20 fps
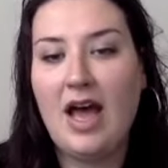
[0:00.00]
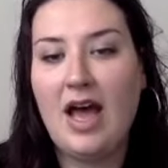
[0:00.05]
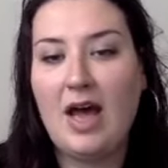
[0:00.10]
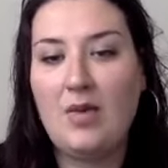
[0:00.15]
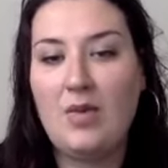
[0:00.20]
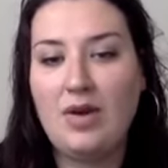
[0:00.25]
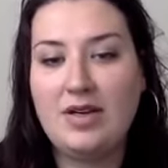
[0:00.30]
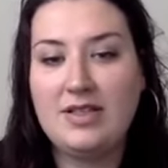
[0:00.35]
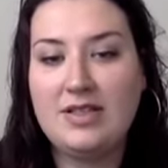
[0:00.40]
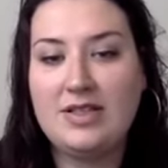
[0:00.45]
I
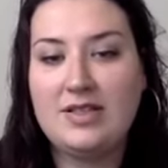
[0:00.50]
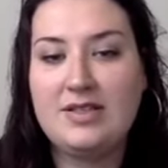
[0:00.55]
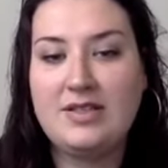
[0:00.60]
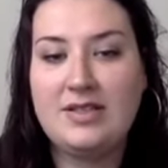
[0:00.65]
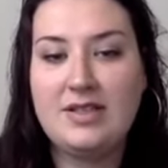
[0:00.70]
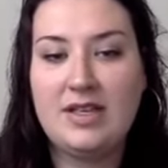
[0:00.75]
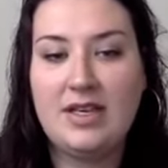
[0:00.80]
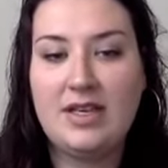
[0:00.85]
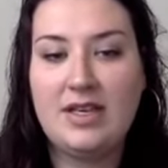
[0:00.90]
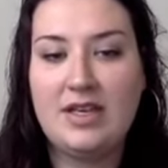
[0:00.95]
wanted to
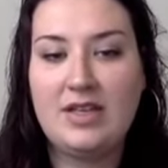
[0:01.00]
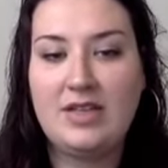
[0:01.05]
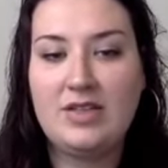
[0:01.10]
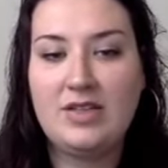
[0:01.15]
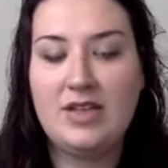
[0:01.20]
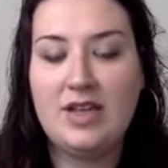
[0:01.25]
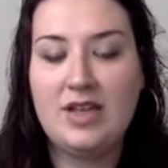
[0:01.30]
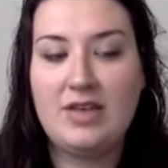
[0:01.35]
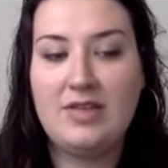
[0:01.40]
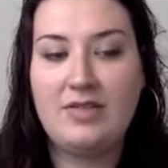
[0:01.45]
see
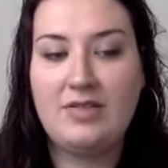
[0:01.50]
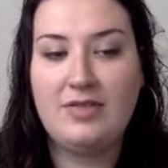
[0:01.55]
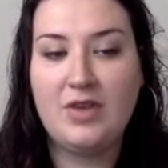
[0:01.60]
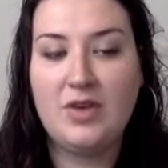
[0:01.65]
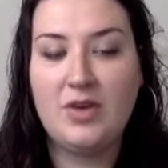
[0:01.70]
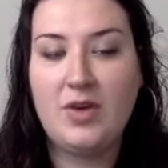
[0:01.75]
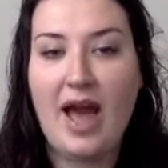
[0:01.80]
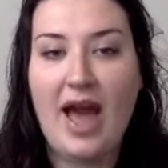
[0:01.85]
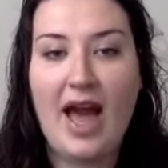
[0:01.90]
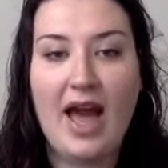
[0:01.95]
if
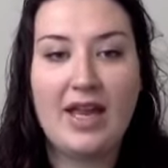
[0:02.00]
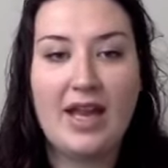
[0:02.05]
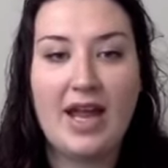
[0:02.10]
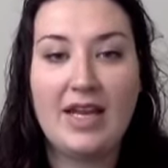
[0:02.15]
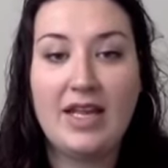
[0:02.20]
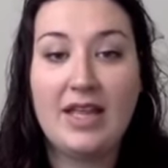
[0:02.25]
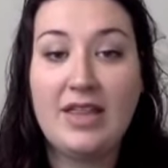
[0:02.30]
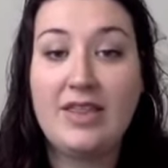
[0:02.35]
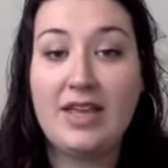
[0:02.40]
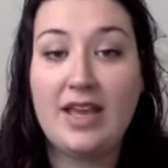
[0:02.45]
you had
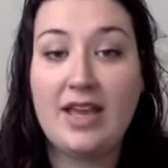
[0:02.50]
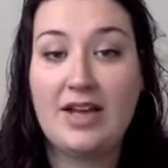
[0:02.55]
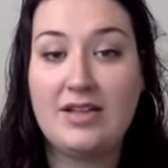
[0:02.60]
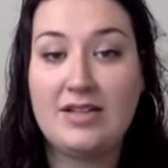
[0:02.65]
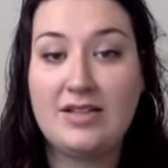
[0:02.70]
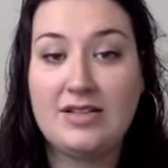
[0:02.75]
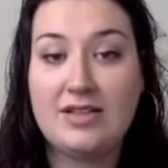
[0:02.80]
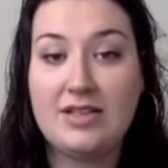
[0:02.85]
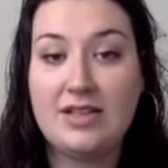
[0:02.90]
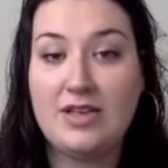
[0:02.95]
anything
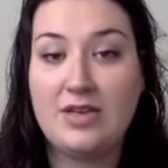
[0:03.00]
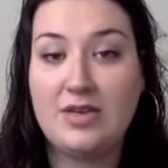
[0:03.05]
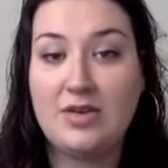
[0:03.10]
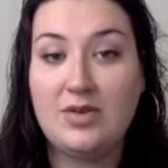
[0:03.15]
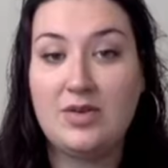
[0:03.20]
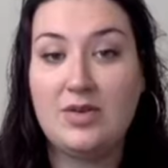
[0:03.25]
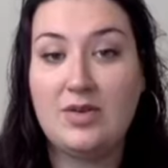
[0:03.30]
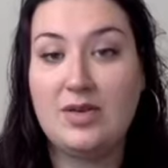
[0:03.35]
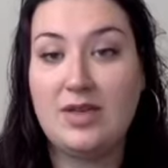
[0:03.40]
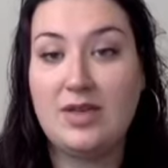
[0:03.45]
else that
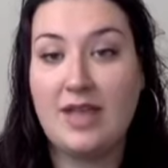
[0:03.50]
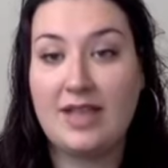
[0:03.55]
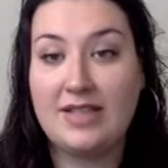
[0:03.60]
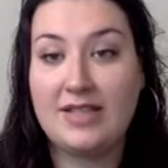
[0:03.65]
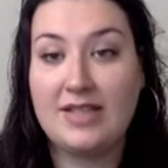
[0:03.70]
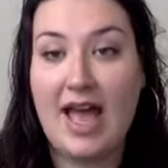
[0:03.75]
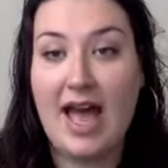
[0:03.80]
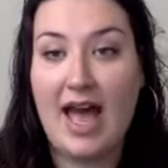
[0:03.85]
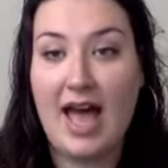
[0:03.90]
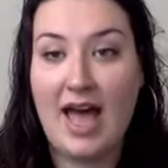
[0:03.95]
you would like
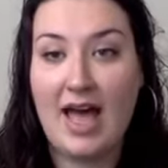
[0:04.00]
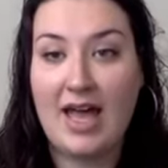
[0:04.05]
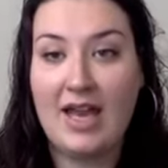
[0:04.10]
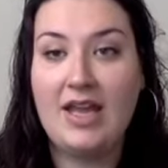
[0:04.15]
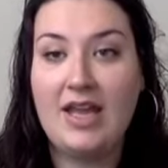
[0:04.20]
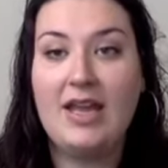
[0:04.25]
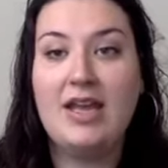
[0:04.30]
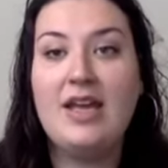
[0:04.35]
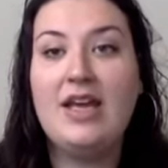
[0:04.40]
to add.